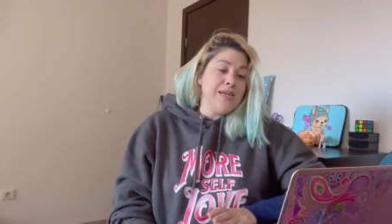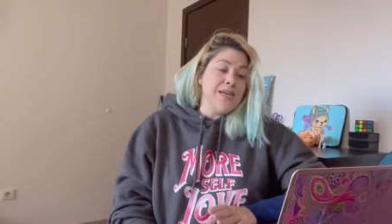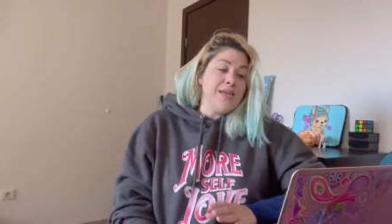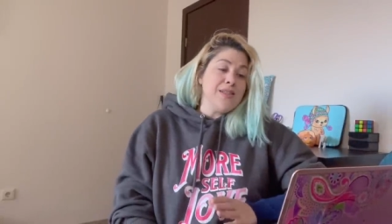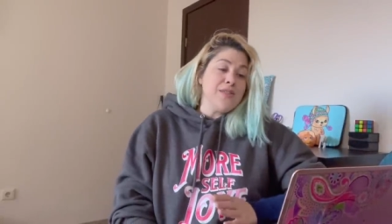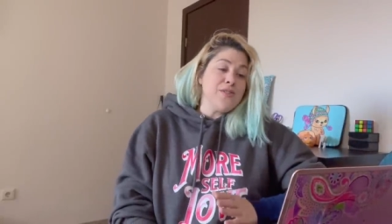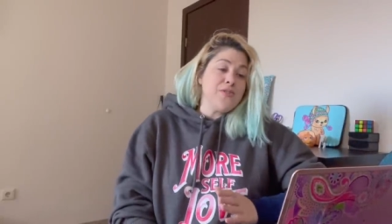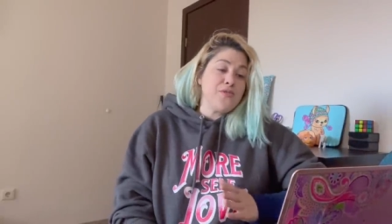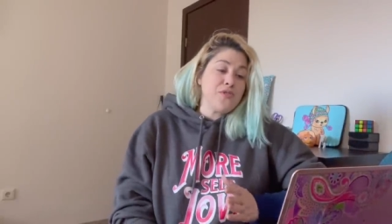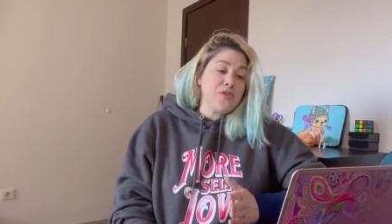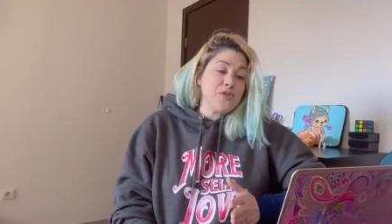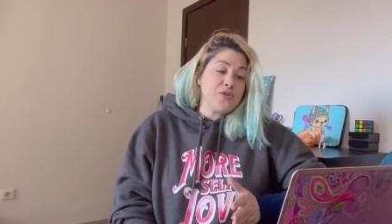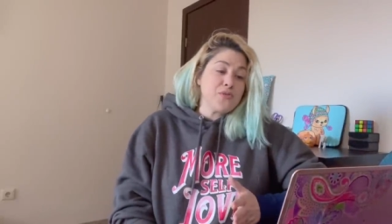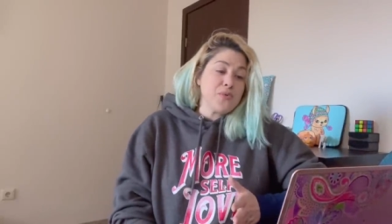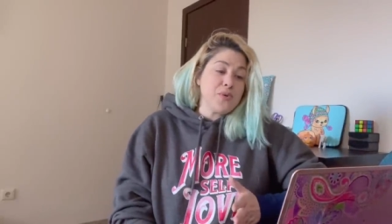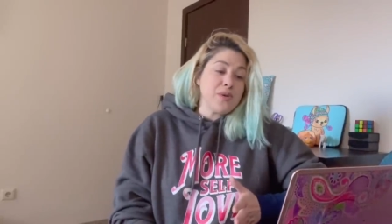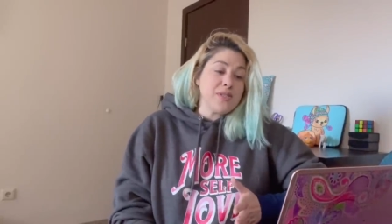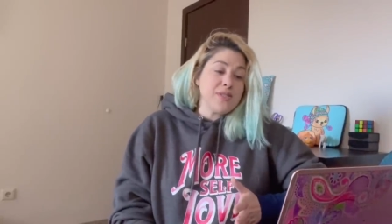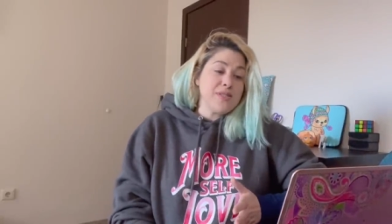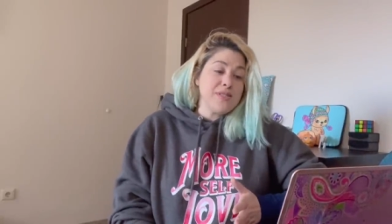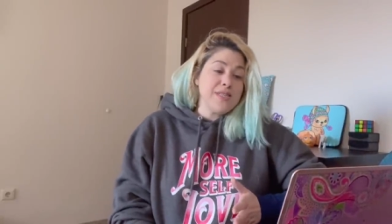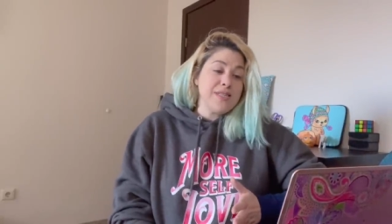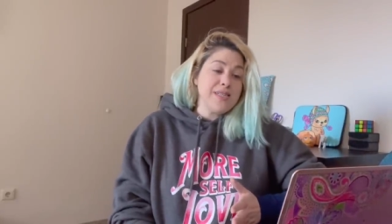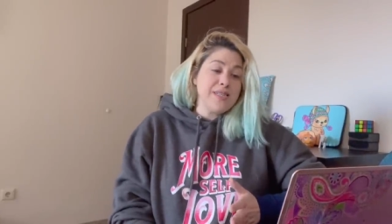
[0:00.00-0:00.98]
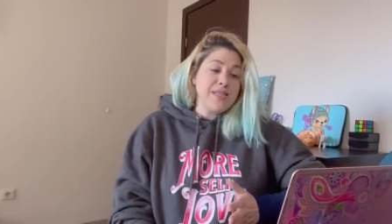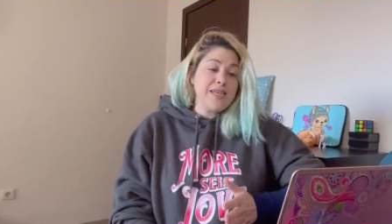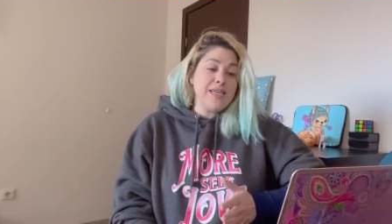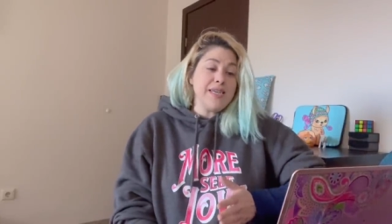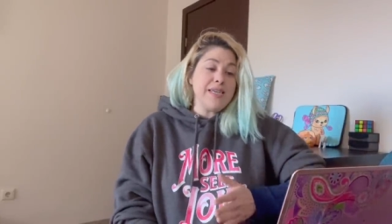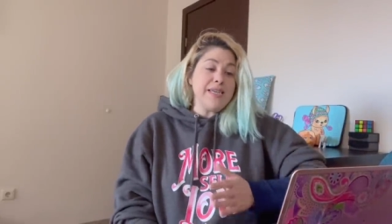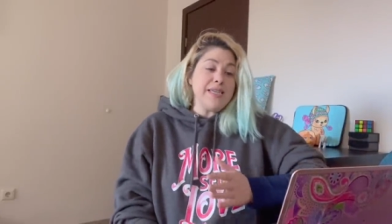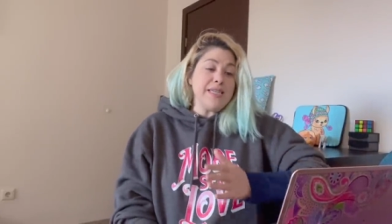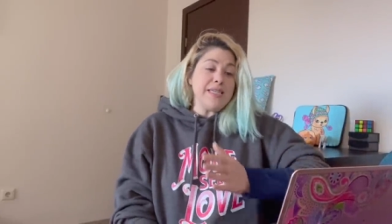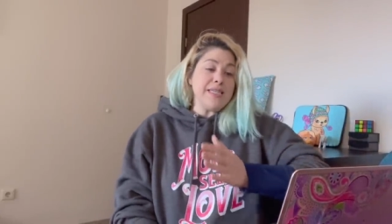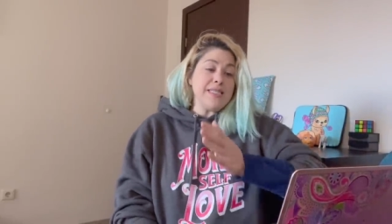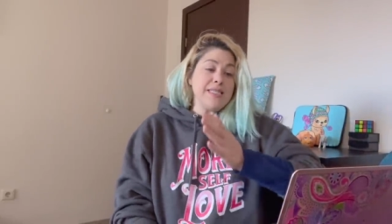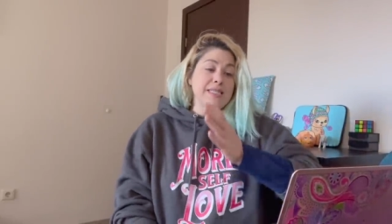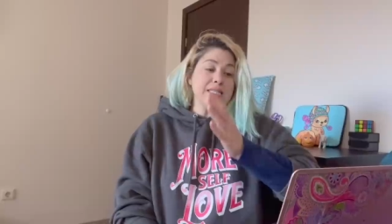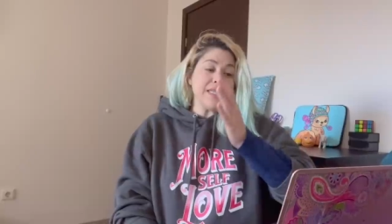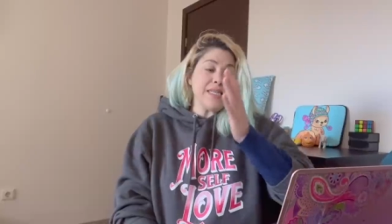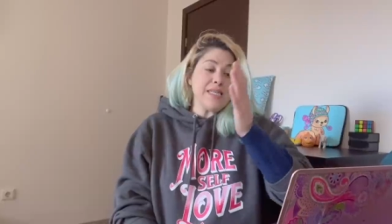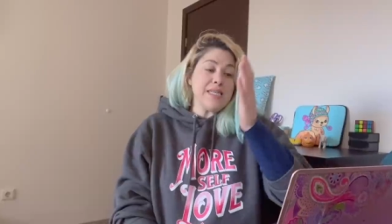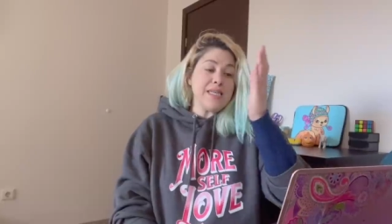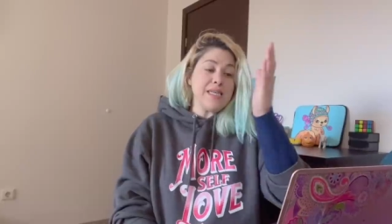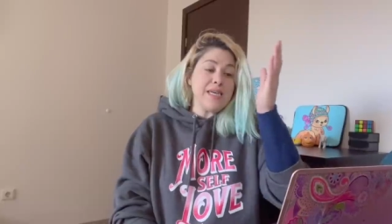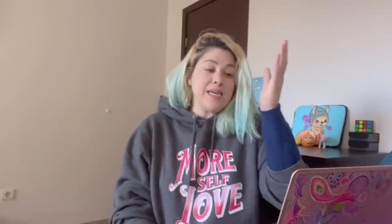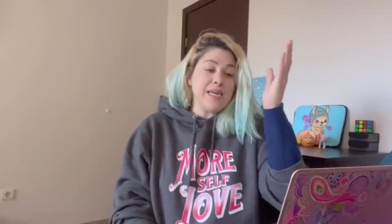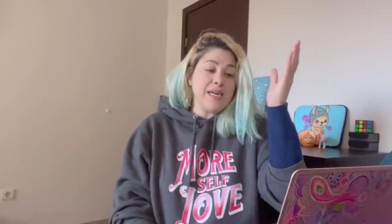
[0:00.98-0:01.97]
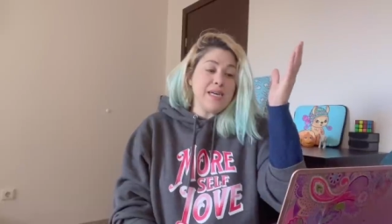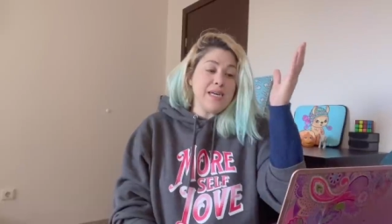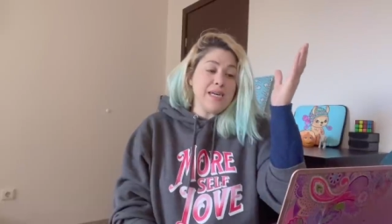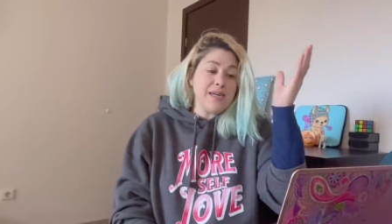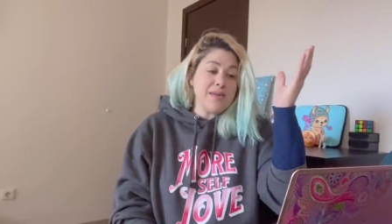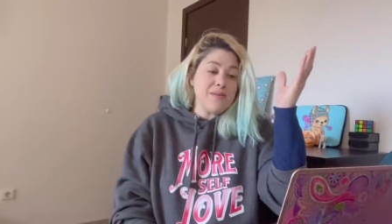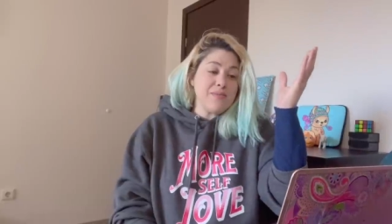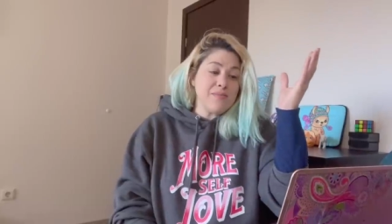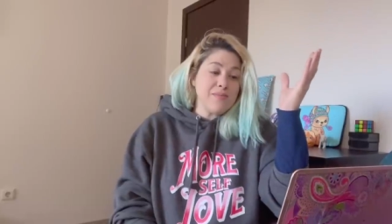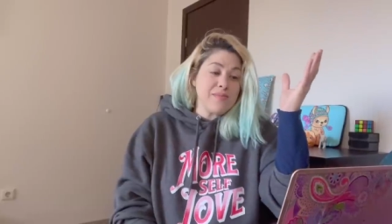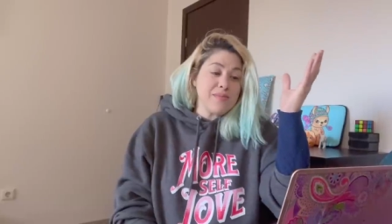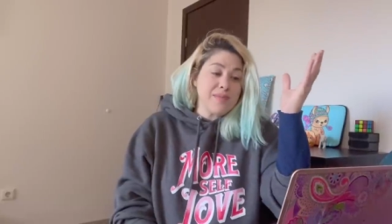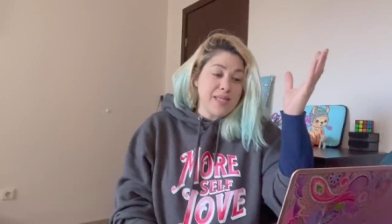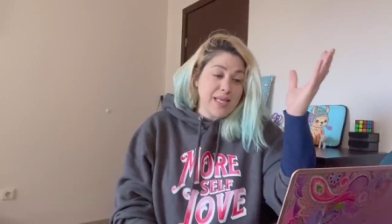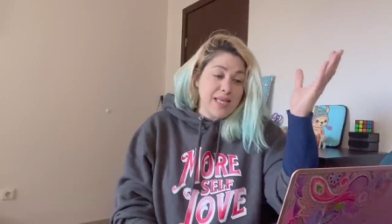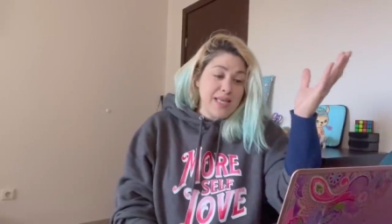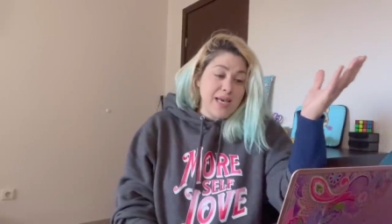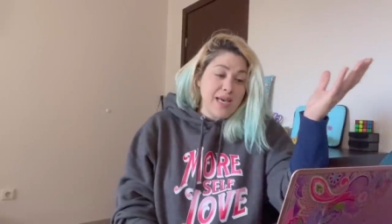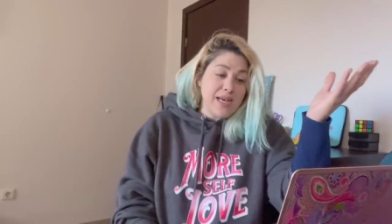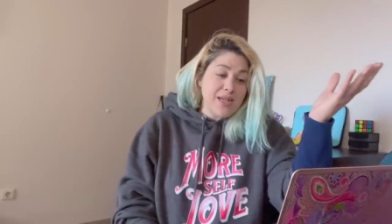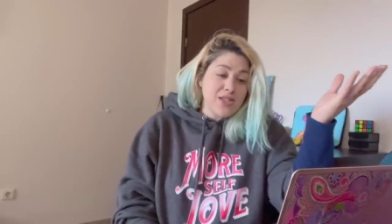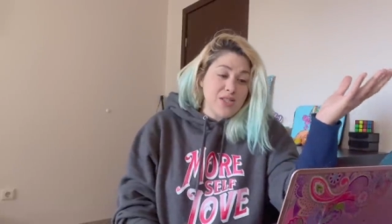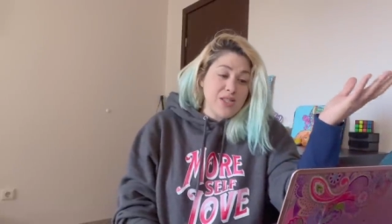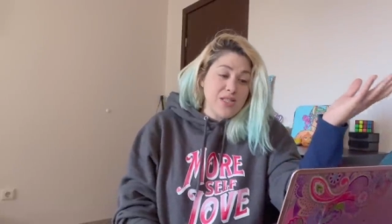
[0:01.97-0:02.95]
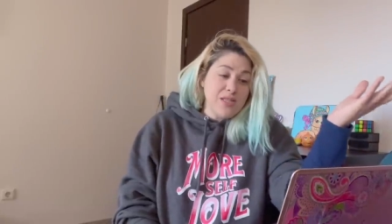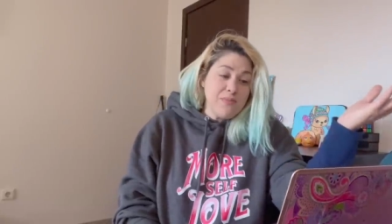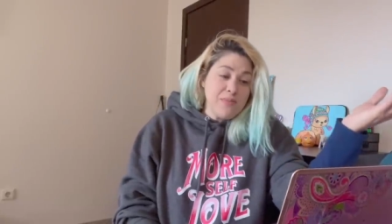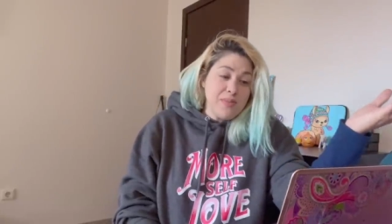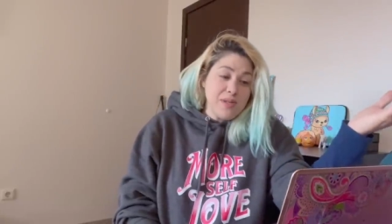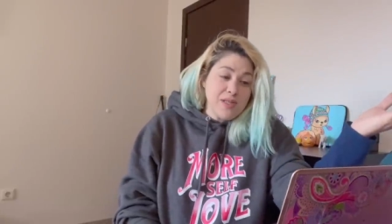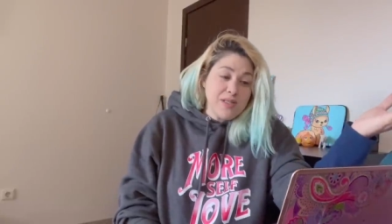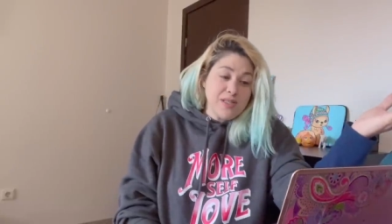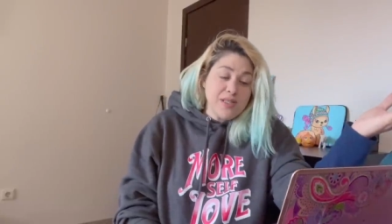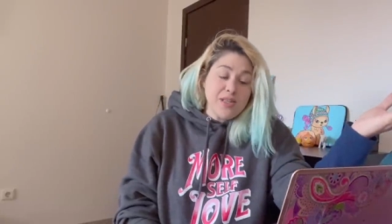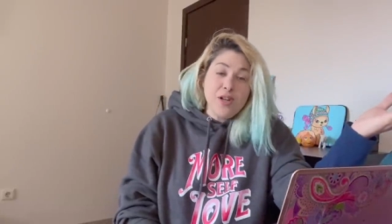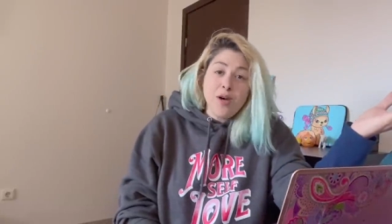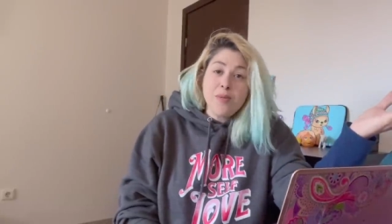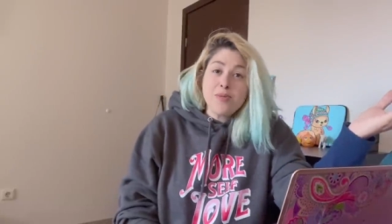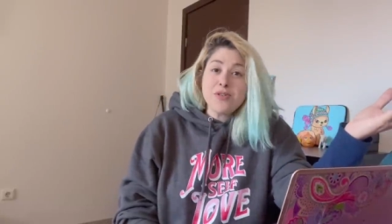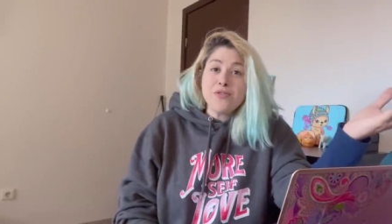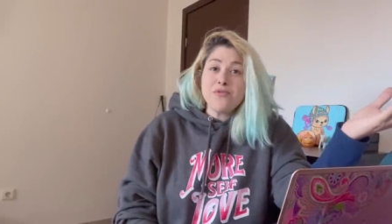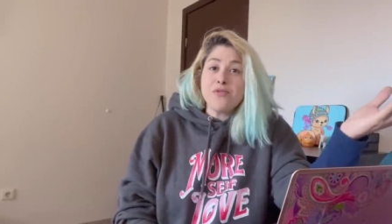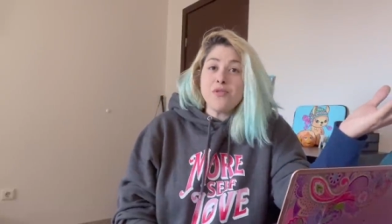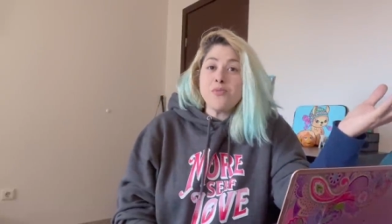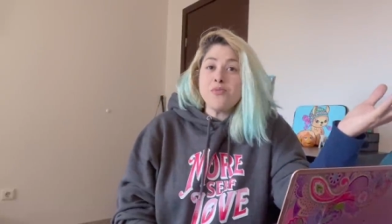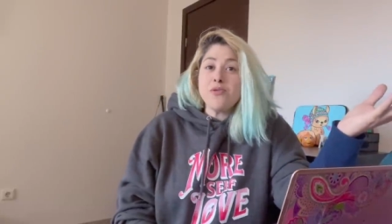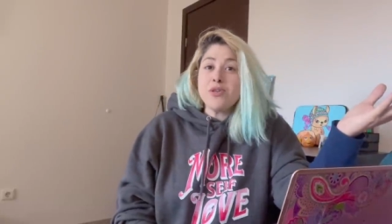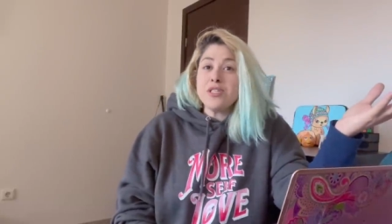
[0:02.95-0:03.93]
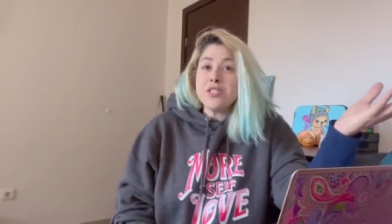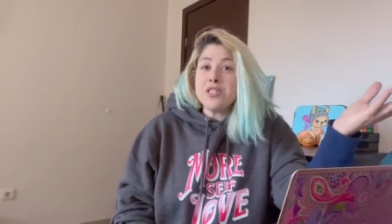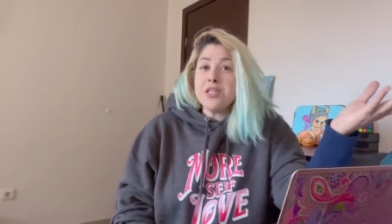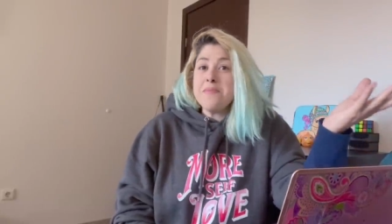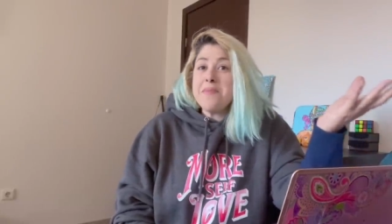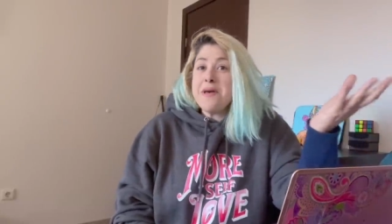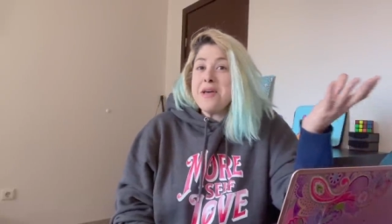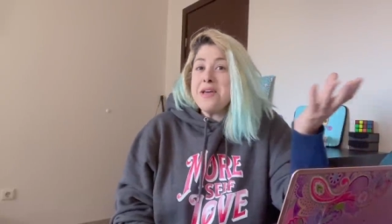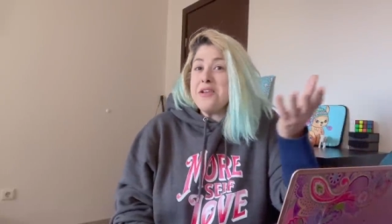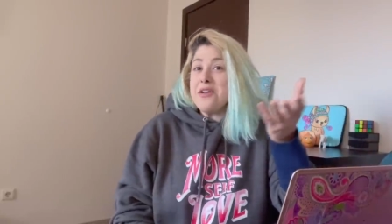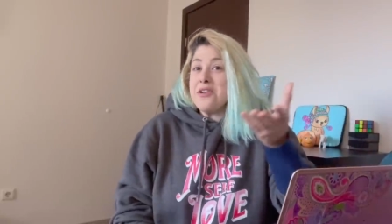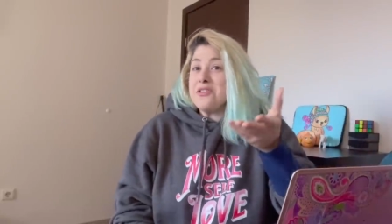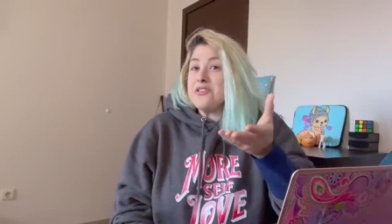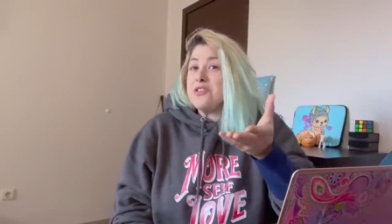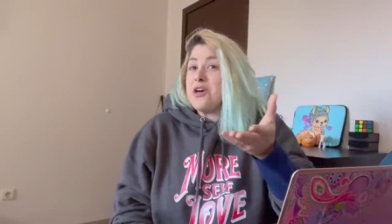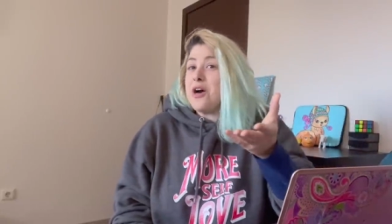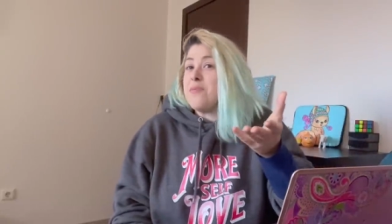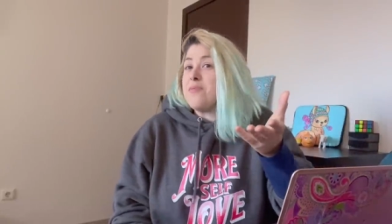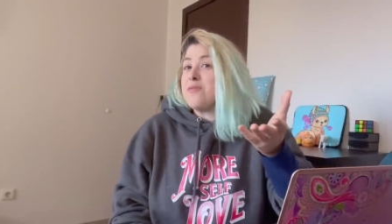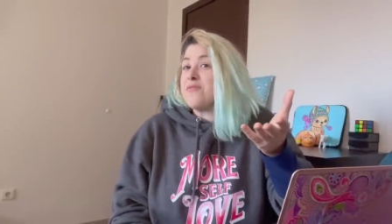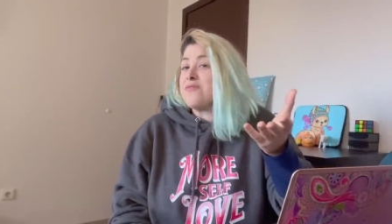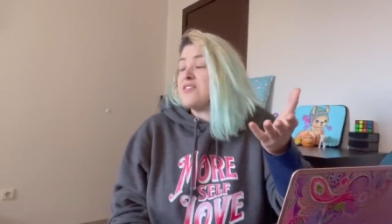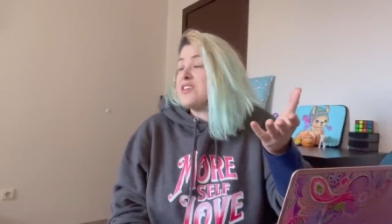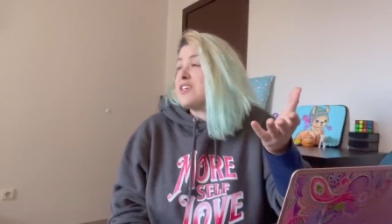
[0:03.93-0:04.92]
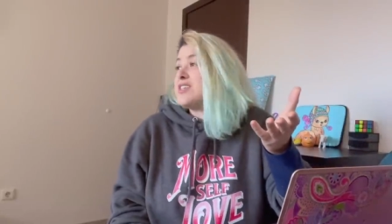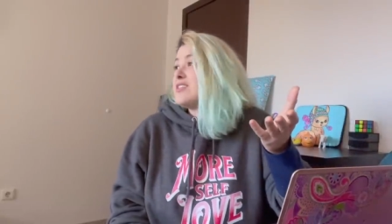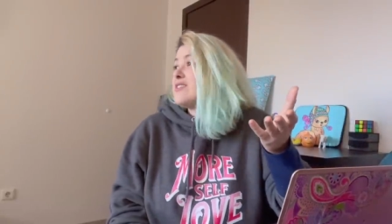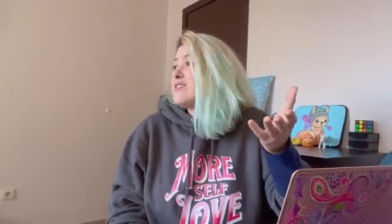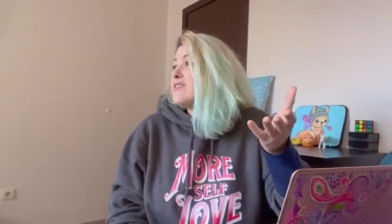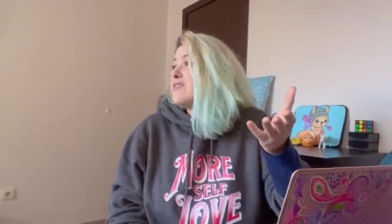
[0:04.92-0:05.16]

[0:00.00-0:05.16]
The first one is uh, they actually built an option for print on demand on top of this.